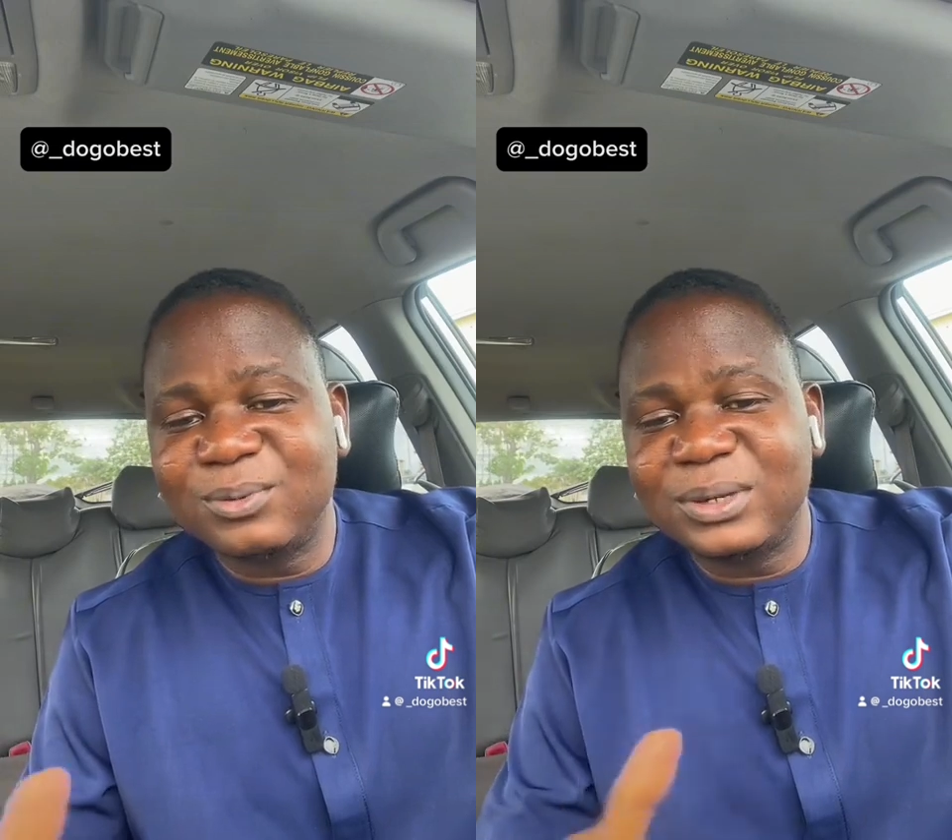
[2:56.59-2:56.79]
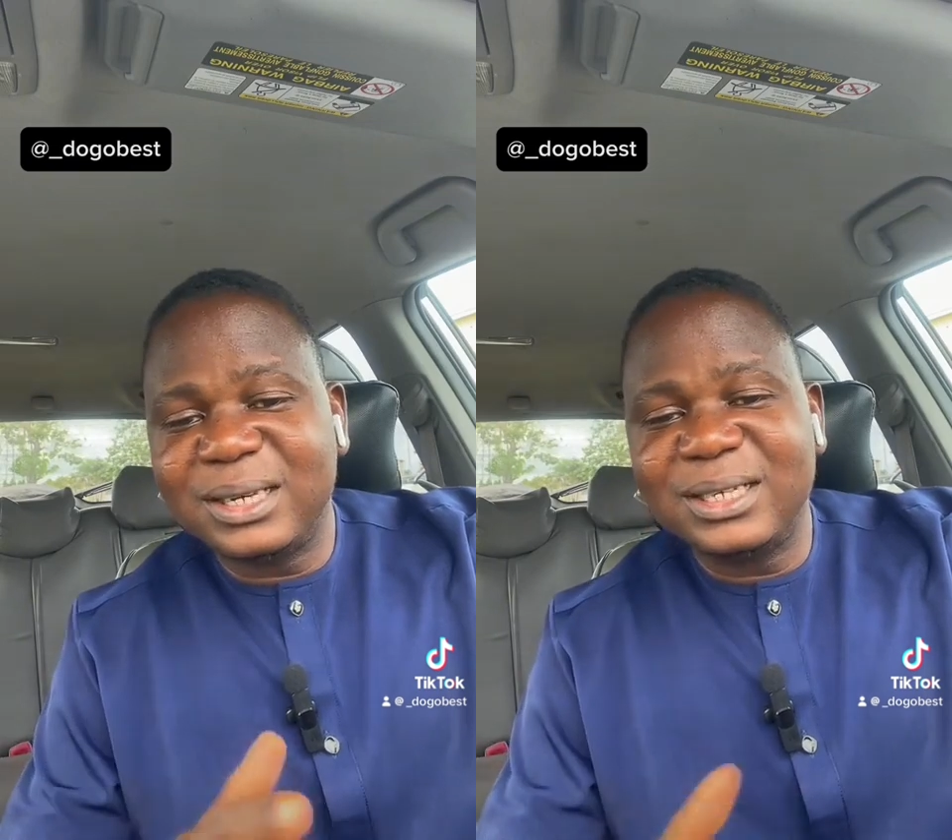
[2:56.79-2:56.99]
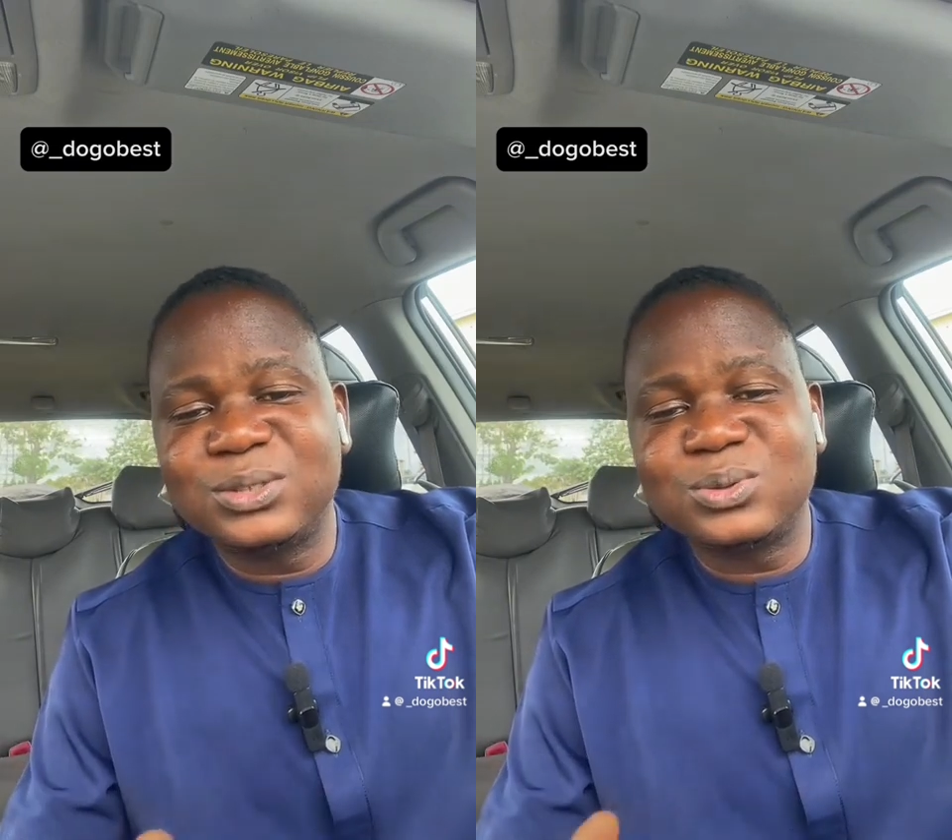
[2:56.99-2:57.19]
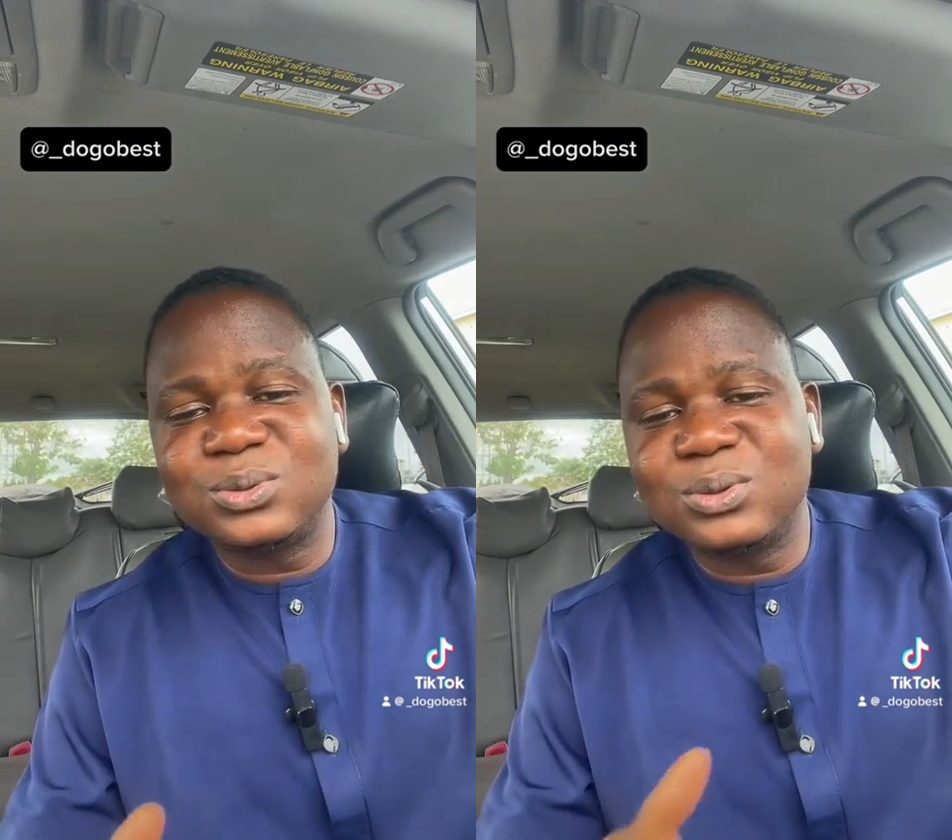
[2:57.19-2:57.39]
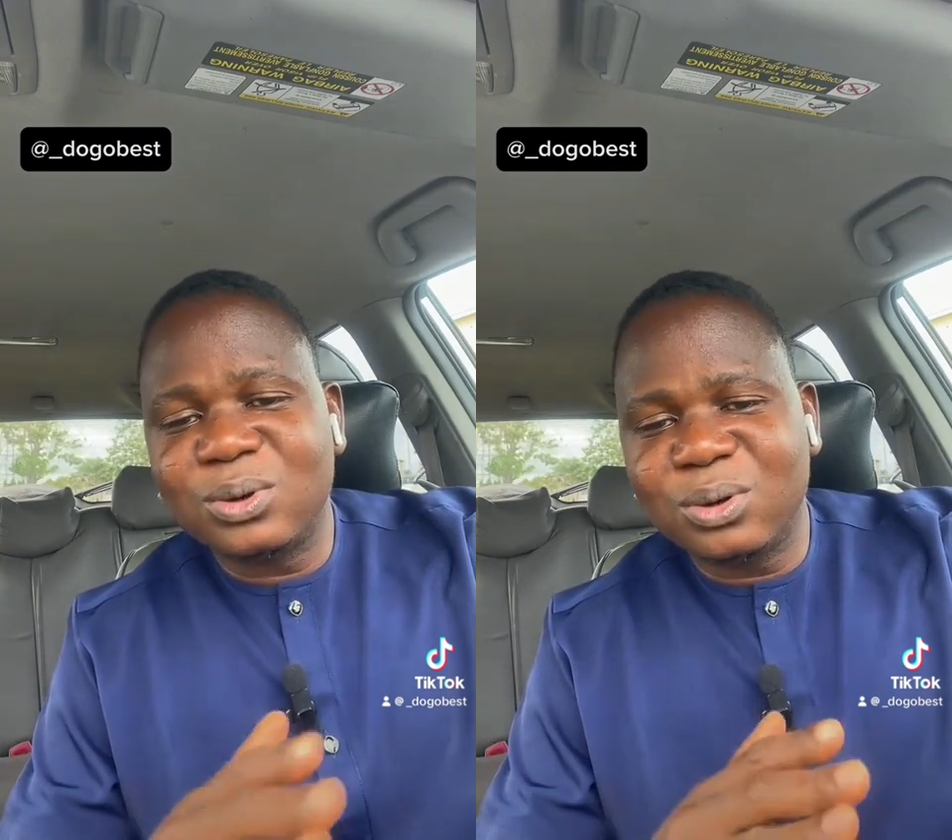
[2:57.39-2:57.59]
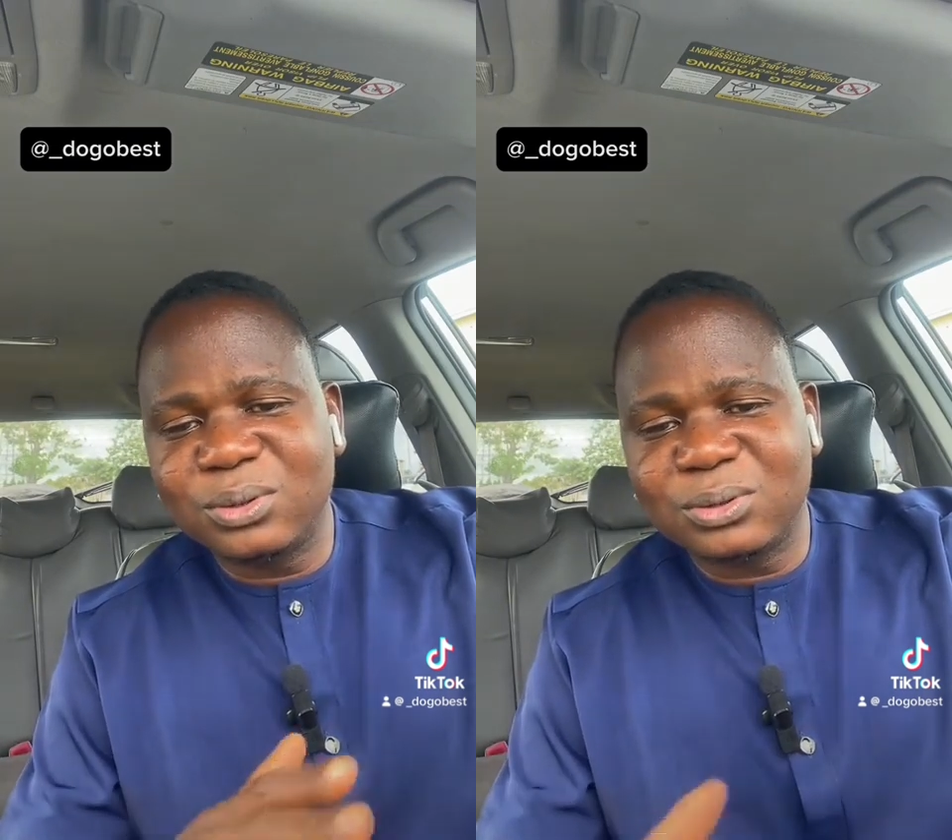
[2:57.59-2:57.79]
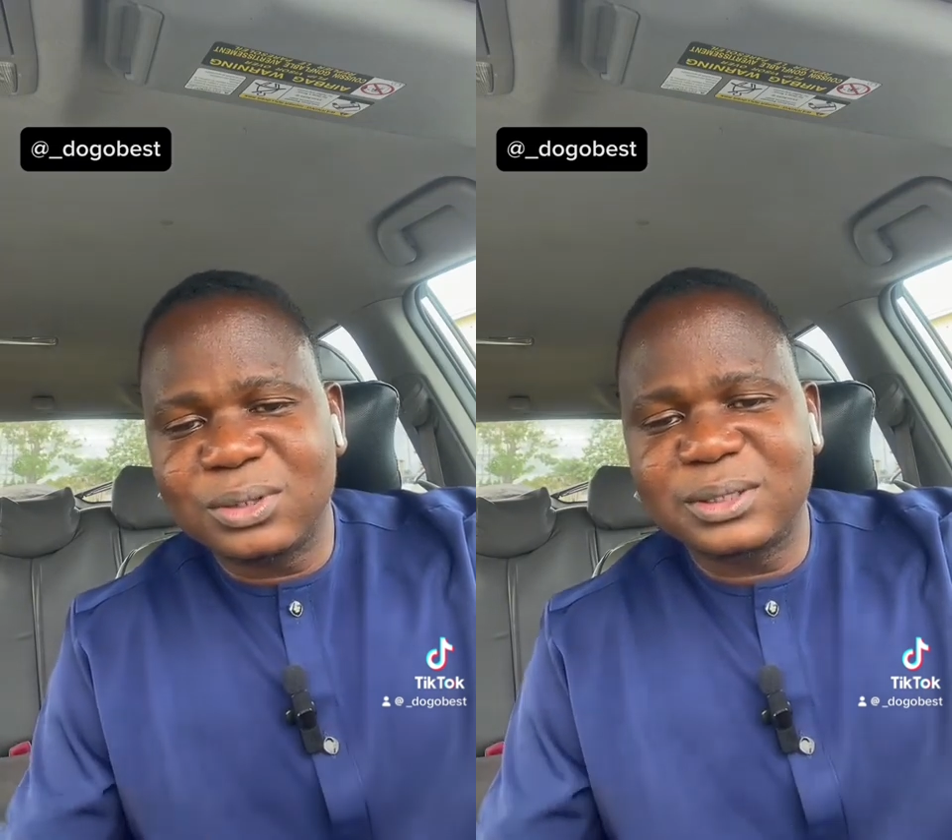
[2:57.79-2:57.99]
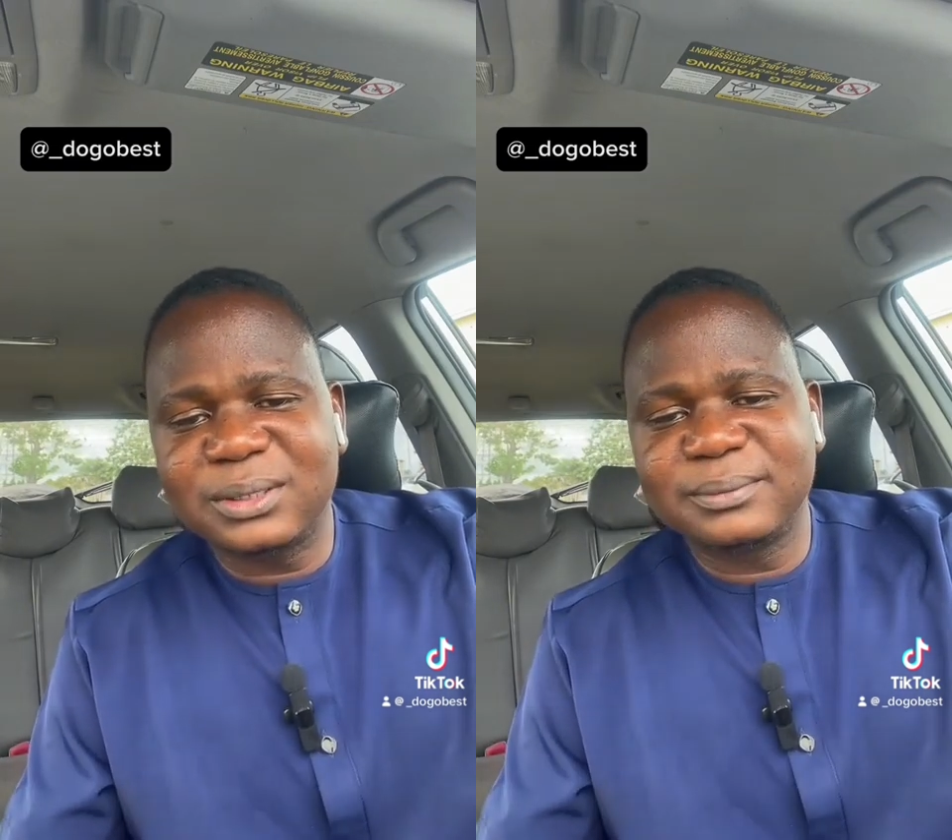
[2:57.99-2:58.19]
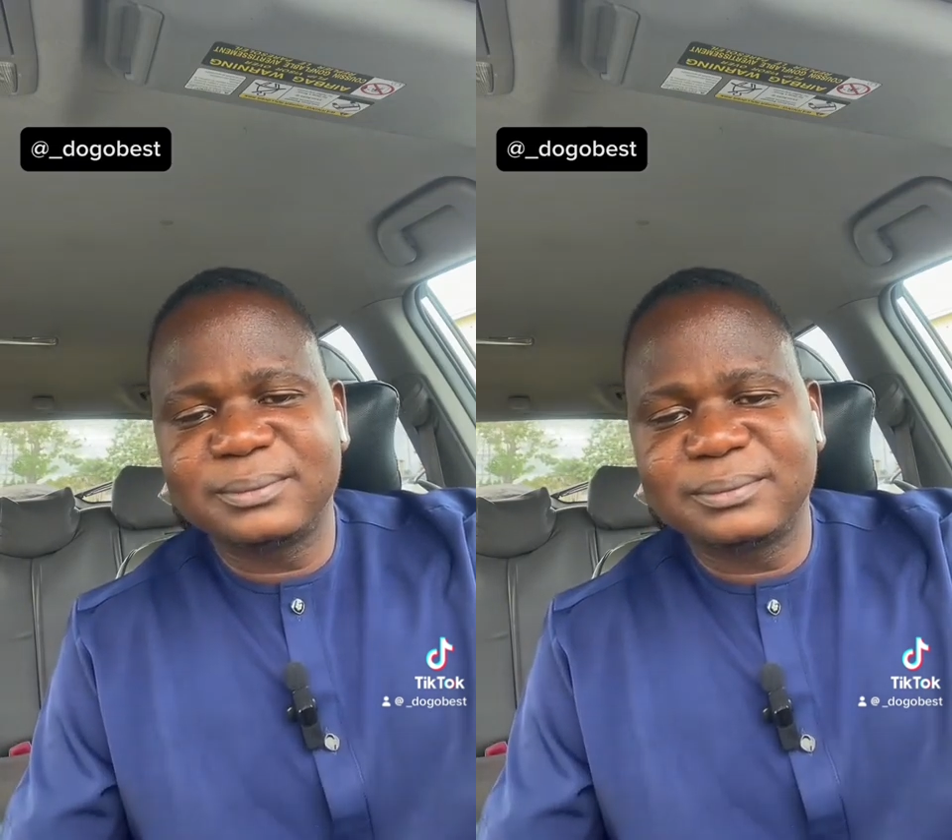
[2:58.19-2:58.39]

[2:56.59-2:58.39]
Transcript: with little or nothing.